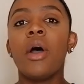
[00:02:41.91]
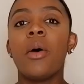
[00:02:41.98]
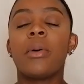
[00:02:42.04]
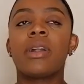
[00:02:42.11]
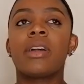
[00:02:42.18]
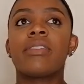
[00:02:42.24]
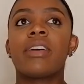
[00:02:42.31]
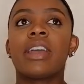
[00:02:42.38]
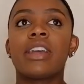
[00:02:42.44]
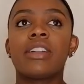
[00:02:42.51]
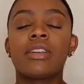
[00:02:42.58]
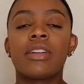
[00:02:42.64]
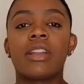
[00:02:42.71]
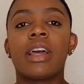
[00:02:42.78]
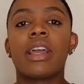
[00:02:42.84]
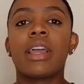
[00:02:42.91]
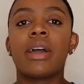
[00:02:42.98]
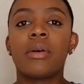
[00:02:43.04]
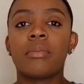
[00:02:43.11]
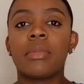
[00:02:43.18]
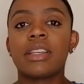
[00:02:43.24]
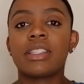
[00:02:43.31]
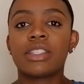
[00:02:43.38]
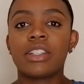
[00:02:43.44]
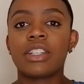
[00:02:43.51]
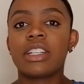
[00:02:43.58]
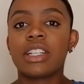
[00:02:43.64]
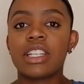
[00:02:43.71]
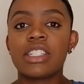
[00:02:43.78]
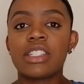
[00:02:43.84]
whatever I can do to like help my
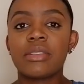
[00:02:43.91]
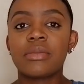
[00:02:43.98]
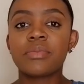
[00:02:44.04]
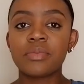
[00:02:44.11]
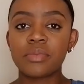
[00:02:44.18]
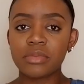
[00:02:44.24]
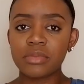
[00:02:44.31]
circulation,